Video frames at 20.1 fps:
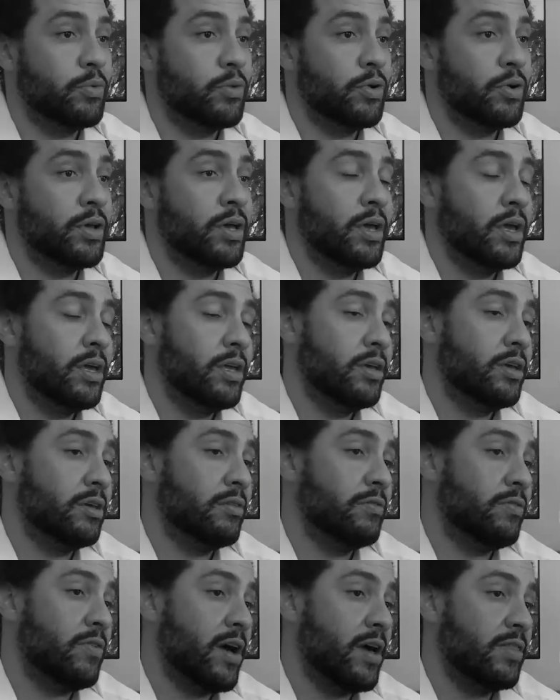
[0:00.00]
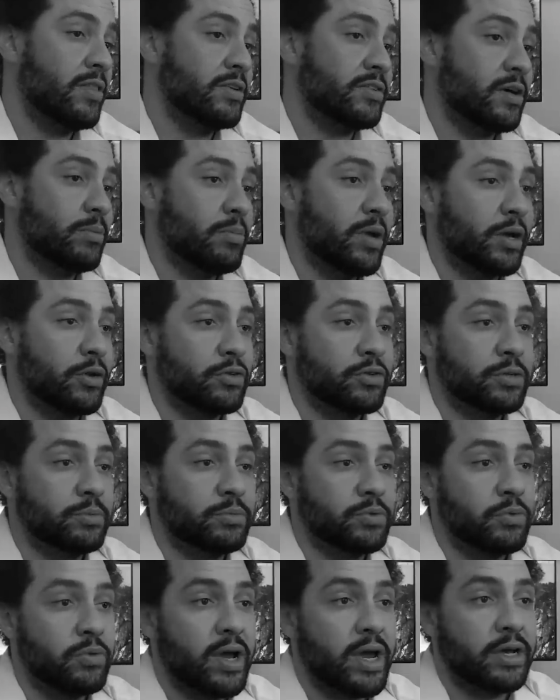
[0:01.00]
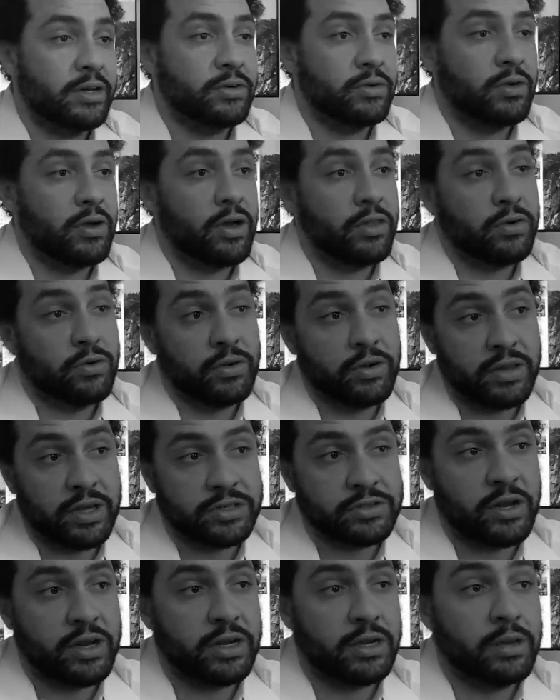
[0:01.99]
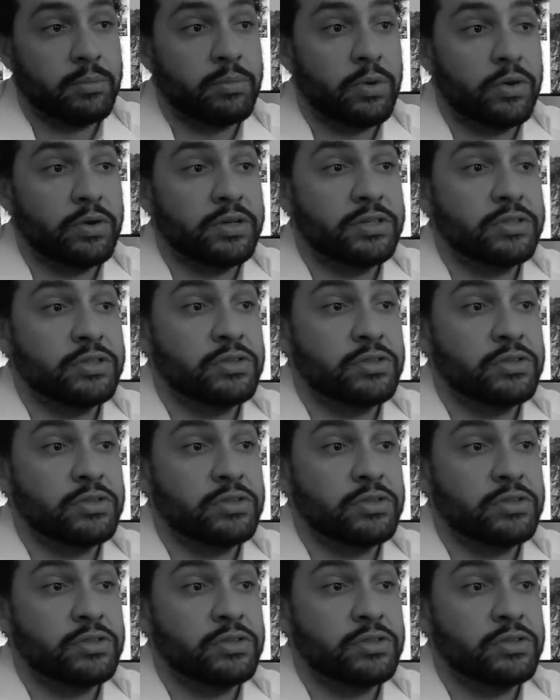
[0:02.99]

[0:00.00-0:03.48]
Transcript: board, you can find this on Microchip Direct or other electronic component